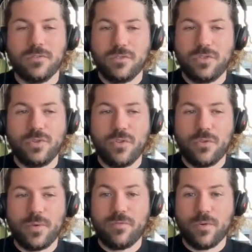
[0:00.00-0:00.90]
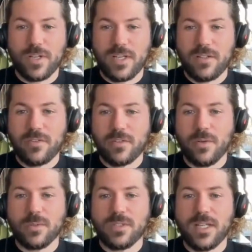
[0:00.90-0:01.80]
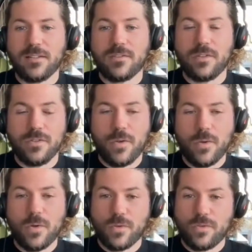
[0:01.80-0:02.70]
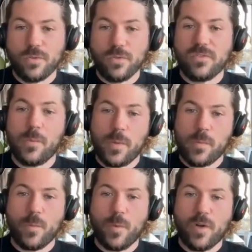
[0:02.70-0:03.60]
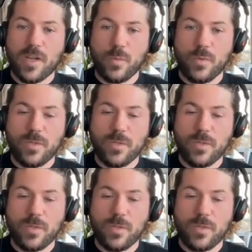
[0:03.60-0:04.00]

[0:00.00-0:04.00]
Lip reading: 2, 3, 4 years ago that the no-code tools that we were working